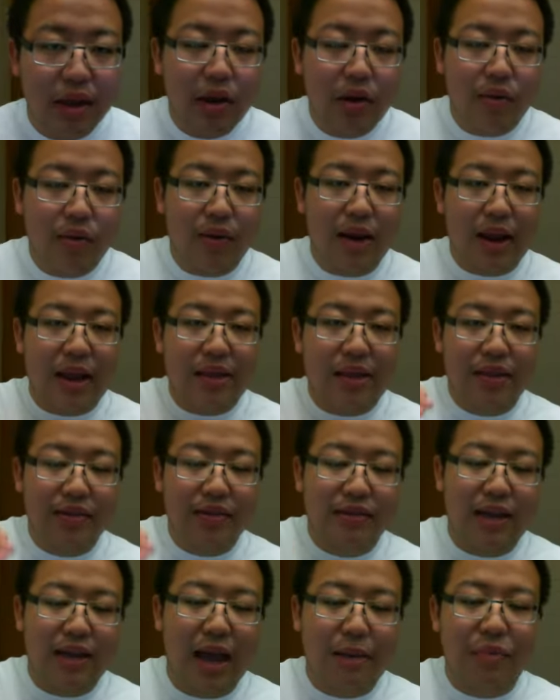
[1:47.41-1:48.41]
right? And
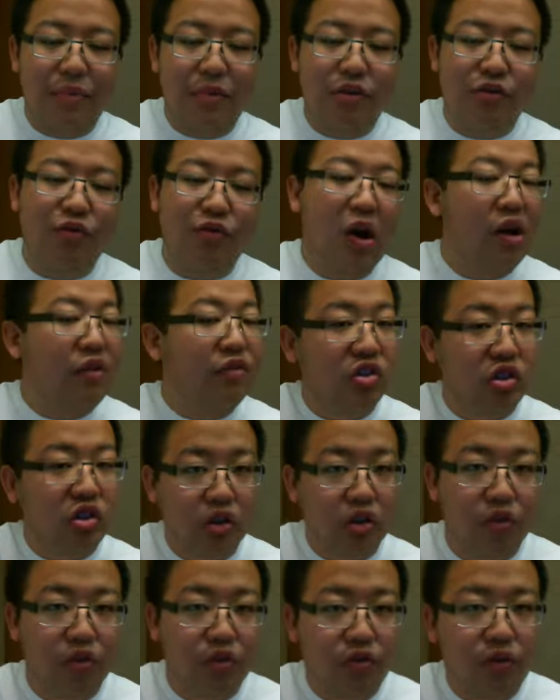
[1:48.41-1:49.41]
this happens for every
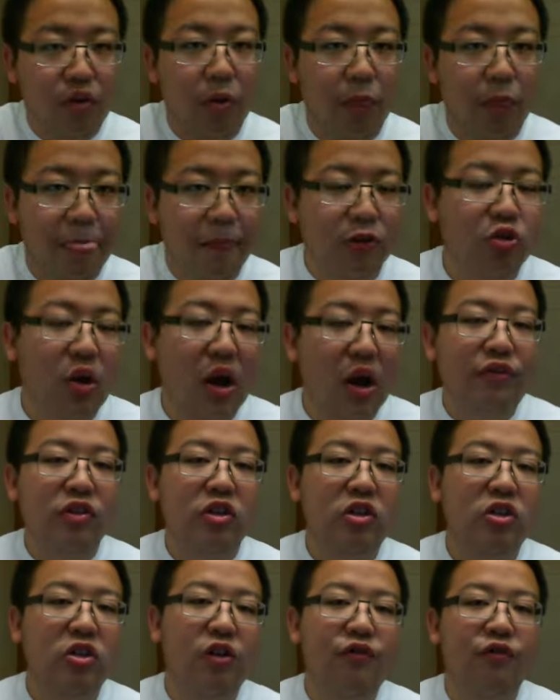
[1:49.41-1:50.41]
single phone. So every
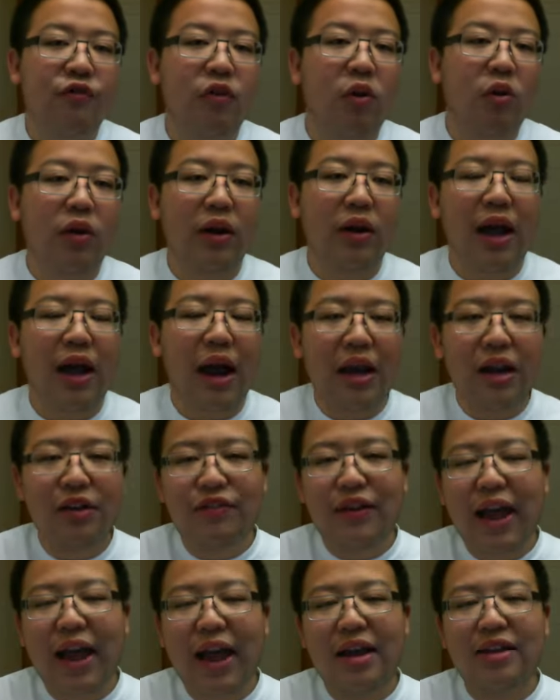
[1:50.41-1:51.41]
single phone kind of
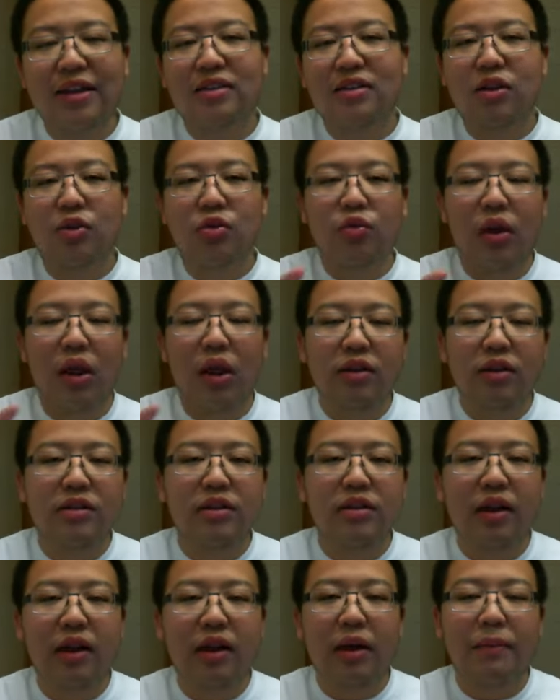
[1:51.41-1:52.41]
has the relative,